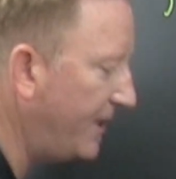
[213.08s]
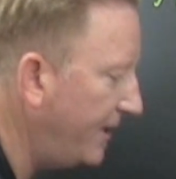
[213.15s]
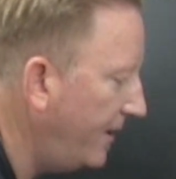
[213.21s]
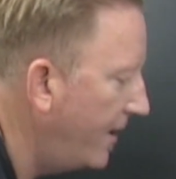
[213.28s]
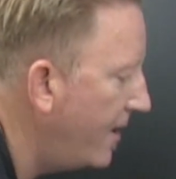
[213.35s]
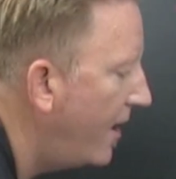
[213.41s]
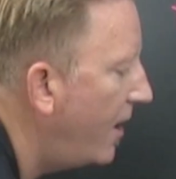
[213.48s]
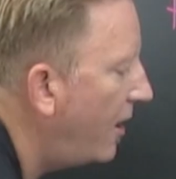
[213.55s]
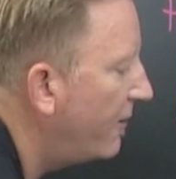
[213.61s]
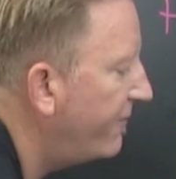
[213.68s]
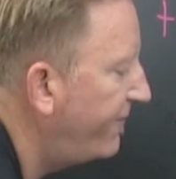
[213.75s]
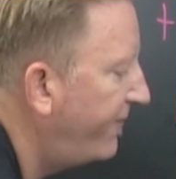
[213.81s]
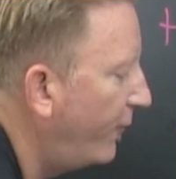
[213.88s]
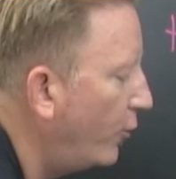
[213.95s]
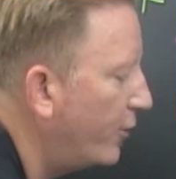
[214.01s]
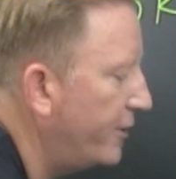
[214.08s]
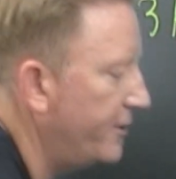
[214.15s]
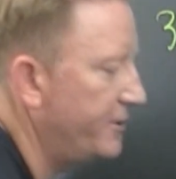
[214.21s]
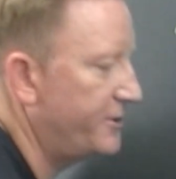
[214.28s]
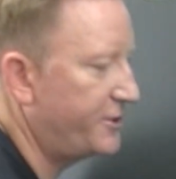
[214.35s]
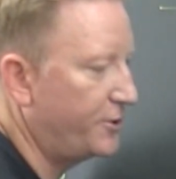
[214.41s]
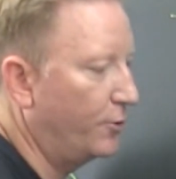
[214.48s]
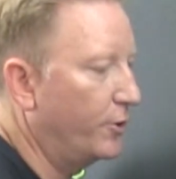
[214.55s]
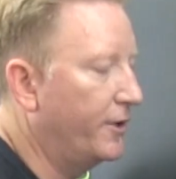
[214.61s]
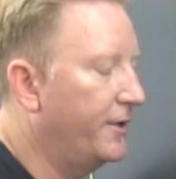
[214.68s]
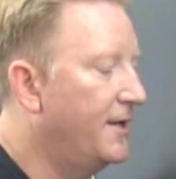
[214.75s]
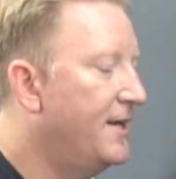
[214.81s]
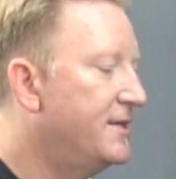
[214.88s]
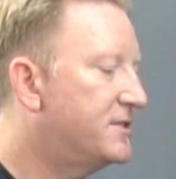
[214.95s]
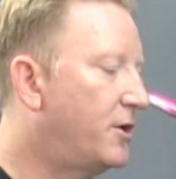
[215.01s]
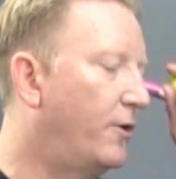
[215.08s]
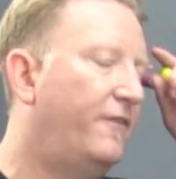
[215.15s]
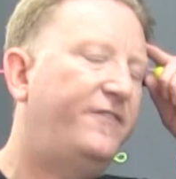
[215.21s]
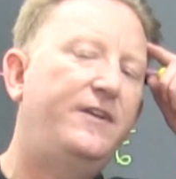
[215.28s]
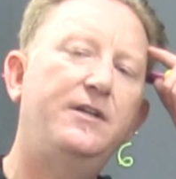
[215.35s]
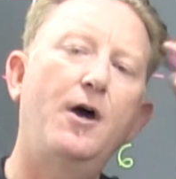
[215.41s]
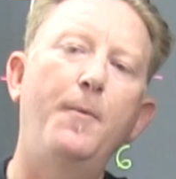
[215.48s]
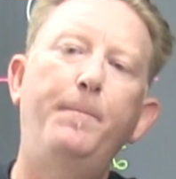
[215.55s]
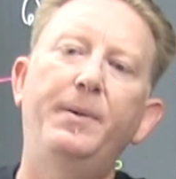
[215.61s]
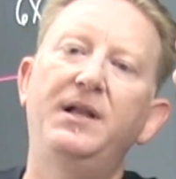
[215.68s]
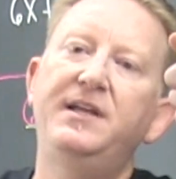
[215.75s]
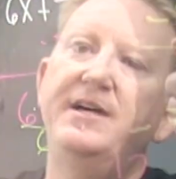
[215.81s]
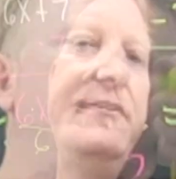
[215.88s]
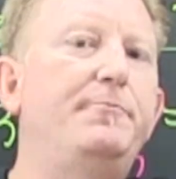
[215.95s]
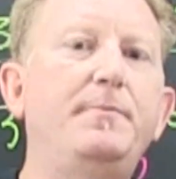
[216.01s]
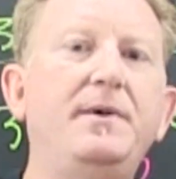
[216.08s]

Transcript: be a 4, sure. So if you don't believe